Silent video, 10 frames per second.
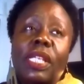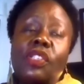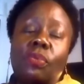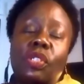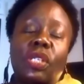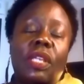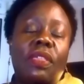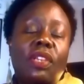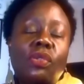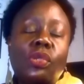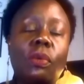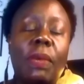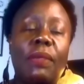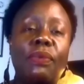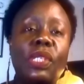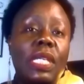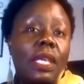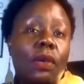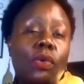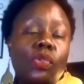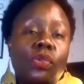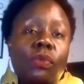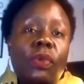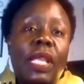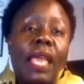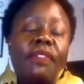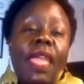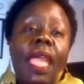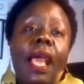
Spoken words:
and especially thank you so much for taking control of your life